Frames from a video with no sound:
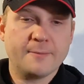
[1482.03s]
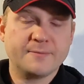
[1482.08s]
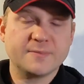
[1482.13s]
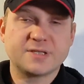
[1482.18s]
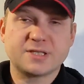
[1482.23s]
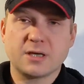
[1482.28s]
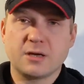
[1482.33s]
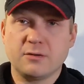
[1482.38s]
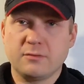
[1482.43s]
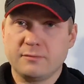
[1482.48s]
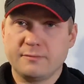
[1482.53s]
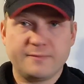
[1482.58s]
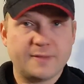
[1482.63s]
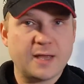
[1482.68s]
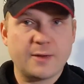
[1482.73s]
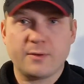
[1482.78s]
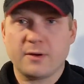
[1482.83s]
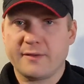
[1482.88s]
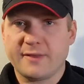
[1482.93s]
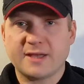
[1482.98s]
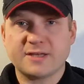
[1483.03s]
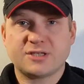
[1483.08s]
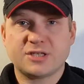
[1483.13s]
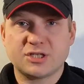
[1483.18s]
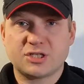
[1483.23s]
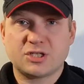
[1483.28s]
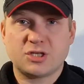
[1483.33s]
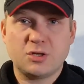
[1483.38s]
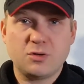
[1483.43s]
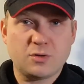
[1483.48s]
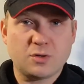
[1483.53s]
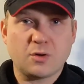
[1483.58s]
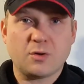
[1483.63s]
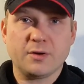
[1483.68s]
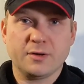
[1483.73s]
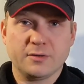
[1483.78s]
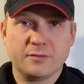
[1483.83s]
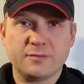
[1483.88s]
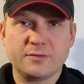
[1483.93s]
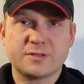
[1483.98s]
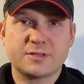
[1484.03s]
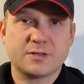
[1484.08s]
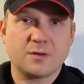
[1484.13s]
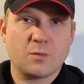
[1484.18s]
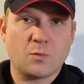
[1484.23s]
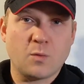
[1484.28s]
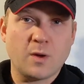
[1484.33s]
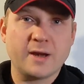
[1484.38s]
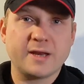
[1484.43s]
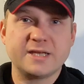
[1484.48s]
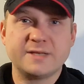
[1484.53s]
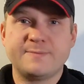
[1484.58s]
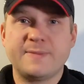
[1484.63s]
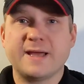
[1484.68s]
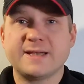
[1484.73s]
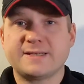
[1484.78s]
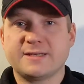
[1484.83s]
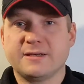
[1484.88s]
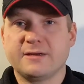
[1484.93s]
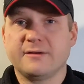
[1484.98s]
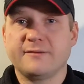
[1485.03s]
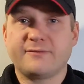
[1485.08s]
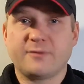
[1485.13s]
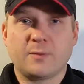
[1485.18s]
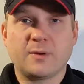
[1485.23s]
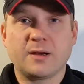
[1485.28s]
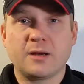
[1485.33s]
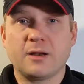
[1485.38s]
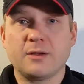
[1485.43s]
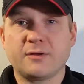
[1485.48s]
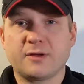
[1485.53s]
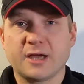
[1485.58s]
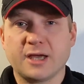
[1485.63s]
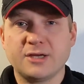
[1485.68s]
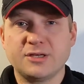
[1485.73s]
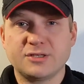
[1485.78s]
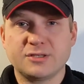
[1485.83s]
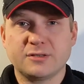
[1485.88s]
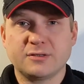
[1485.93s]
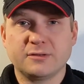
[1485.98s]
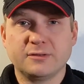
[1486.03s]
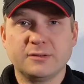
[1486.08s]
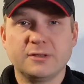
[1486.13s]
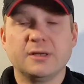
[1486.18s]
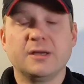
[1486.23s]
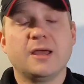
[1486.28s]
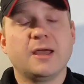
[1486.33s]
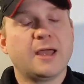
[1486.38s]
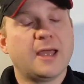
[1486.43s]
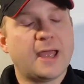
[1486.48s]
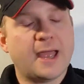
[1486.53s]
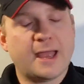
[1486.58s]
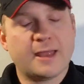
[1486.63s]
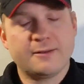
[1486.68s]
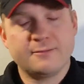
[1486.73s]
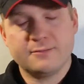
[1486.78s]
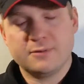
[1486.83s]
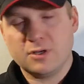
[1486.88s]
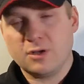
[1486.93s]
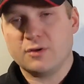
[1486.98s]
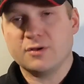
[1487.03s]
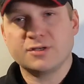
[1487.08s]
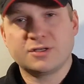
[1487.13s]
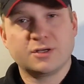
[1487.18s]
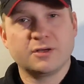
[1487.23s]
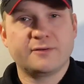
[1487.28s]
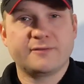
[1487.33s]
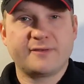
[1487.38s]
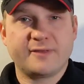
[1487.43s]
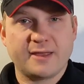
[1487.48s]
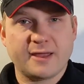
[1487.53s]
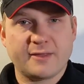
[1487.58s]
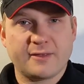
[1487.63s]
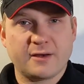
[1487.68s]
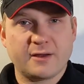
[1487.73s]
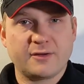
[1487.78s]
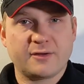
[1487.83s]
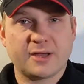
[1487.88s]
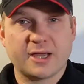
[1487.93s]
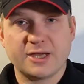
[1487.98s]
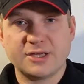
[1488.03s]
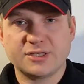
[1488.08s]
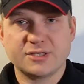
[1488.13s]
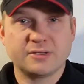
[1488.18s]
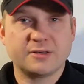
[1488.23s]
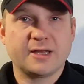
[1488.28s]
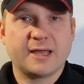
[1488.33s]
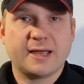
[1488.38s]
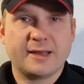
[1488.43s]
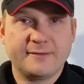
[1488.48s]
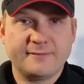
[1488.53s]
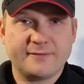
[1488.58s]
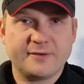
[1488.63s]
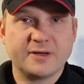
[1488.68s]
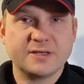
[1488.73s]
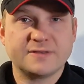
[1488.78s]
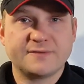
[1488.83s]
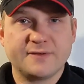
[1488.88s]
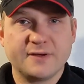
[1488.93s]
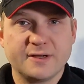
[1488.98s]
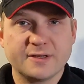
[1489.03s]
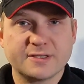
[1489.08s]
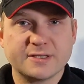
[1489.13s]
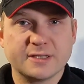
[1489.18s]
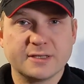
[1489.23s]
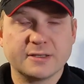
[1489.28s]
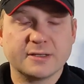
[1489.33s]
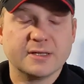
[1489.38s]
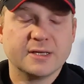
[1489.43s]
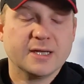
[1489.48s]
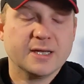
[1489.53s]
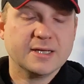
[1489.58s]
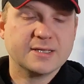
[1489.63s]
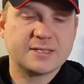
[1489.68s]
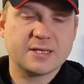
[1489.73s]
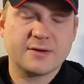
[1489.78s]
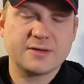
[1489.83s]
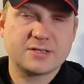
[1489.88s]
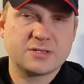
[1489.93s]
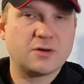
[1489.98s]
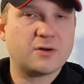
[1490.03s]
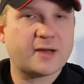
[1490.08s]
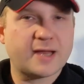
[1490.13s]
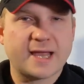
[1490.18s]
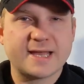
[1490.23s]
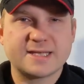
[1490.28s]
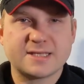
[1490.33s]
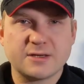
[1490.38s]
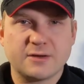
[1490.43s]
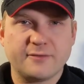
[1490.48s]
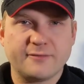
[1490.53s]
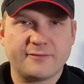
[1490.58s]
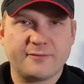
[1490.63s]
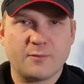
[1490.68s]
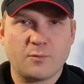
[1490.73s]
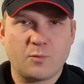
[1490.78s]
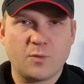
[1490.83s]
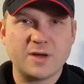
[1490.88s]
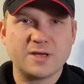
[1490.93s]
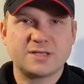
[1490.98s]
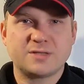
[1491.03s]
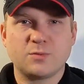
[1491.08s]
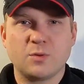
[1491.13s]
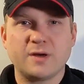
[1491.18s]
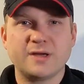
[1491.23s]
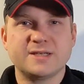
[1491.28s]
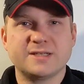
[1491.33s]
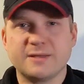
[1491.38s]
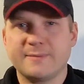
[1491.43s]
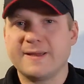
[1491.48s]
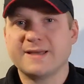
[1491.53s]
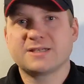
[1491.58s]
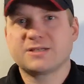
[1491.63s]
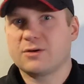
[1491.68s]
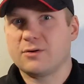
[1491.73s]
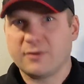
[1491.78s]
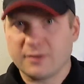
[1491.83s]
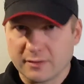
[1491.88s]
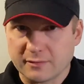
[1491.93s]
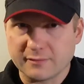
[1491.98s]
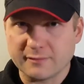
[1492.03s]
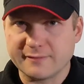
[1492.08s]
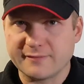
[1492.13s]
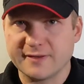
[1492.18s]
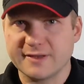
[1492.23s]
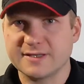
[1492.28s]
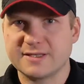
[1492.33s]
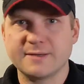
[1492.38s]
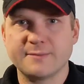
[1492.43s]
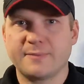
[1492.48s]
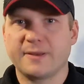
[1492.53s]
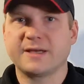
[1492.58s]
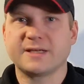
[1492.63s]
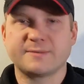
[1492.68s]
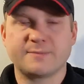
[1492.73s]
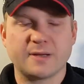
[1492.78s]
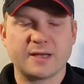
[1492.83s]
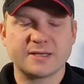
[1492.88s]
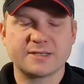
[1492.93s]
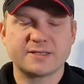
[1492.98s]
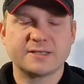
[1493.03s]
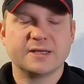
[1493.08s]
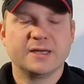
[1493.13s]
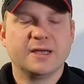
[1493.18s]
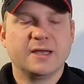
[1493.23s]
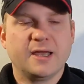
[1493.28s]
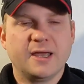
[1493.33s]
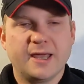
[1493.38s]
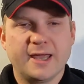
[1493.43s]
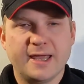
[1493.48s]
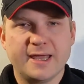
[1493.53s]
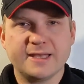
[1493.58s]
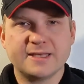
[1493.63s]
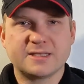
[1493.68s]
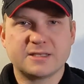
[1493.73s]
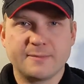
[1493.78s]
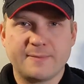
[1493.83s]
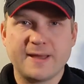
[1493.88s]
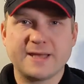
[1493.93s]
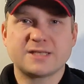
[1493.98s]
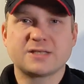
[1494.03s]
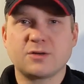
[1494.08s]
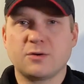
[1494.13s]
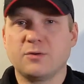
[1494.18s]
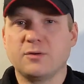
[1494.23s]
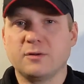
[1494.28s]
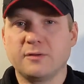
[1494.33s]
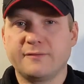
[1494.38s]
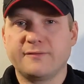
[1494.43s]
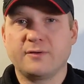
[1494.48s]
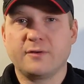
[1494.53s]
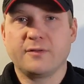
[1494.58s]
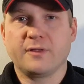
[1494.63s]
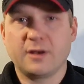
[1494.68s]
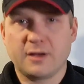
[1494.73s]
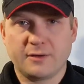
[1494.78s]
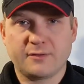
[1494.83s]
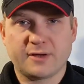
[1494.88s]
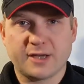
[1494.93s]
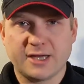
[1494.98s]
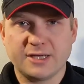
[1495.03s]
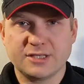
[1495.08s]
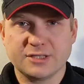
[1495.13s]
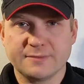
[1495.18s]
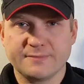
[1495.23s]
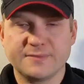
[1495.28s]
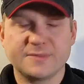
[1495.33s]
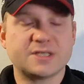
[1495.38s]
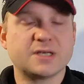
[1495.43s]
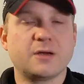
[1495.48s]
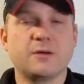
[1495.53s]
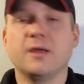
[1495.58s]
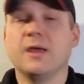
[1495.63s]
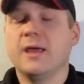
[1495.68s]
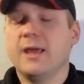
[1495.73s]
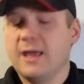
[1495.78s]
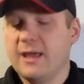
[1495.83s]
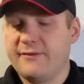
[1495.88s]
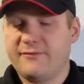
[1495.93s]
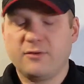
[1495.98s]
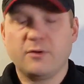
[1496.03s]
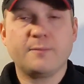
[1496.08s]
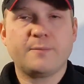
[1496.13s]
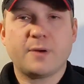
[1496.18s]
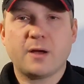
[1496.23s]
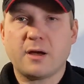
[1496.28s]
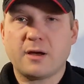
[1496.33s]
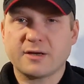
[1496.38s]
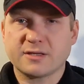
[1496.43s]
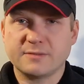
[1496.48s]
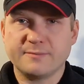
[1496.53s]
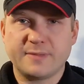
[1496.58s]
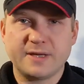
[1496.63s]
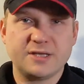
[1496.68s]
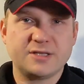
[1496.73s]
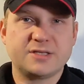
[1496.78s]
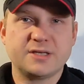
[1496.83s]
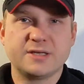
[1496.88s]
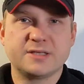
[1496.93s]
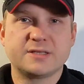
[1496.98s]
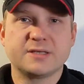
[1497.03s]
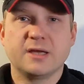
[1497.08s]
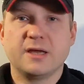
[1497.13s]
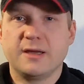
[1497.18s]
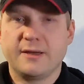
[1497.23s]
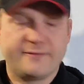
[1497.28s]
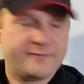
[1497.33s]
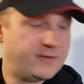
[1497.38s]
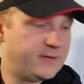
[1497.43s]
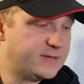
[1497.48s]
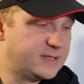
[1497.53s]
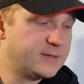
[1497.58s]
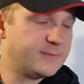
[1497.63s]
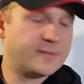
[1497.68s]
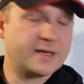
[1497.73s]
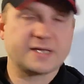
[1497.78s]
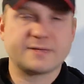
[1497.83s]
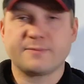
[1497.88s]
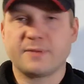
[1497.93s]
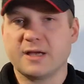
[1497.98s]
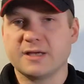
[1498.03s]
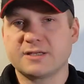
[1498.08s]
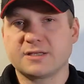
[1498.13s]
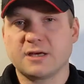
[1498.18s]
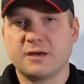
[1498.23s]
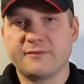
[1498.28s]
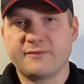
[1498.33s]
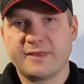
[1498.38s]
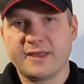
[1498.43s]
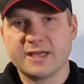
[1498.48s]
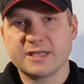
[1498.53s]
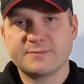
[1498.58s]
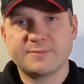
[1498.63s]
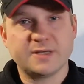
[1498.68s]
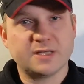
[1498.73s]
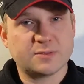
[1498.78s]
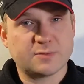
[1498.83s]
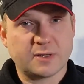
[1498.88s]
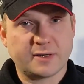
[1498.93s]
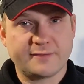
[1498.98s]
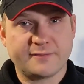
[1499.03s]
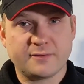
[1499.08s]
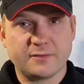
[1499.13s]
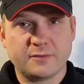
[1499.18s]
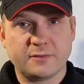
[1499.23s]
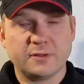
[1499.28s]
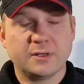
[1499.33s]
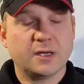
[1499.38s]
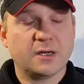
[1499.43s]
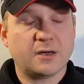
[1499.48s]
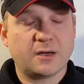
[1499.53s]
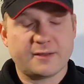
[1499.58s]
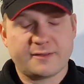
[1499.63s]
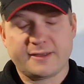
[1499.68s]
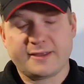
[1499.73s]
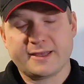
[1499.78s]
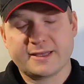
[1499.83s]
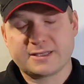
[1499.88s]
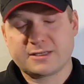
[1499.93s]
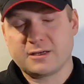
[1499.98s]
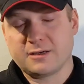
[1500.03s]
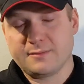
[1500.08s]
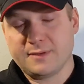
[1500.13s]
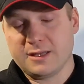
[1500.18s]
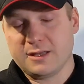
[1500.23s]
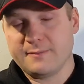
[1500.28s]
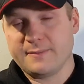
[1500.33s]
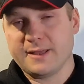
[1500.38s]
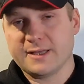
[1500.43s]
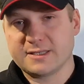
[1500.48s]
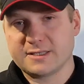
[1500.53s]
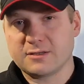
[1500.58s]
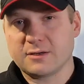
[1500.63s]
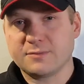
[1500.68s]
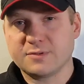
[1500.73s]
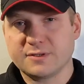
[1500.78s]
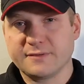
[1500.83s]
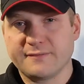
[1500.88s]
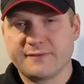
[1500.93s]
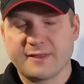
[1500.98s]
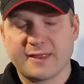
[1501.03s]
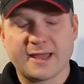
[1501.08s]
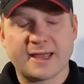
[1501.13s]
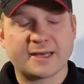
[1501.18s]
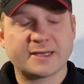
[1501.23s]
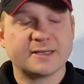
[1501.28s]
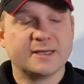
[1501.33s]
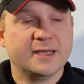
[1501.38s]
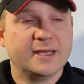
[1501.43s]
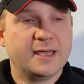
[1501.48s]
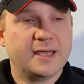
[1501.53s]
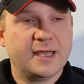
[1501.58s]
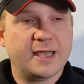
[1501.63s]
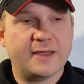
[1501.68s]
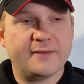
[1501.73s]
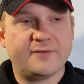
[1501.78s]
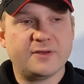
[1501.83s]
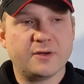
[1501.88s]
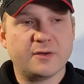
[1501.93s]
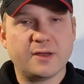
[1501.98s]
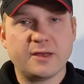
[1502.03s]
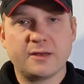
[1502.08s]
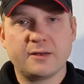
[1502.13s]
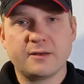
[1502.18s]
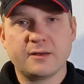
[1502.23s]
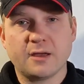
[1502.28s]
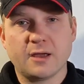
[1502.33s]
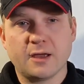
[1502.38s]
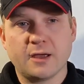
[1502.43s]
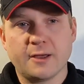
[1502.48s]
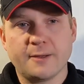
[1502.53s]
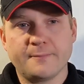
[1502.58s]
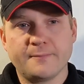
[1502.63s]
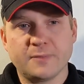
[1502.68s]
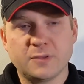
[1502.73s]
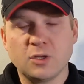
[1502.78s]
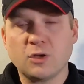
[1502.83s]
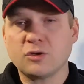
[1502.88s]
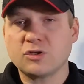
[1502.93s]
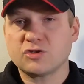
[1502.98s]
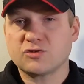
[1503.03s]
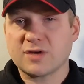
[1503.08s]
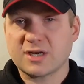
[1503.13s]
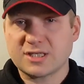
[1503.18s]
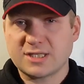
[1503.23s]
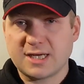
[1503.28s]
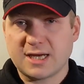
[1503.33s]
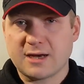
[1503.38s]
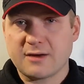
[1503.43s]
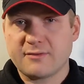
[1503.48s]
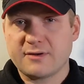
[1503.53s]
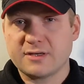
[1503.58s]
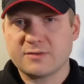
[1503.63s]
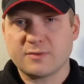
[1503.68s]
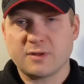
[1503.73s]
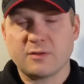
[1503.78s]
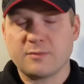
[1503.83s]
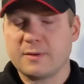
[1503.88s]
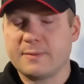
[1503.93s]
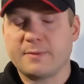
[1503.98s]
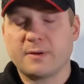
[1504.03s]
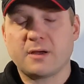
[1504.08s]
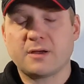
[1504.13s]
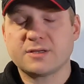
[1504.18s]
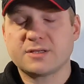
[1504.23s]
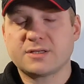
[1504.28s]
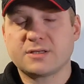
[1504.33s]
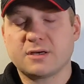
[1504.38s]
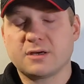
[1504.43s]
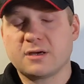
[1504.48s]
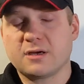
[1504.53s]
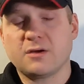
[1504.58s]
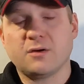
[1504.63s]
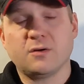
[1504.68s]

So there we are, there's just two coils. One is better for one location and not as good for the other location, and vice versa. So it's not a case of what is the best coil for the Simplex Plus, it's the best coil for the location. So if you're on parks and beaches, for the Simplex Plus, go for the SB24. I think that's going to be the best option for that. If you're in non-trashy areas, whether it be pasture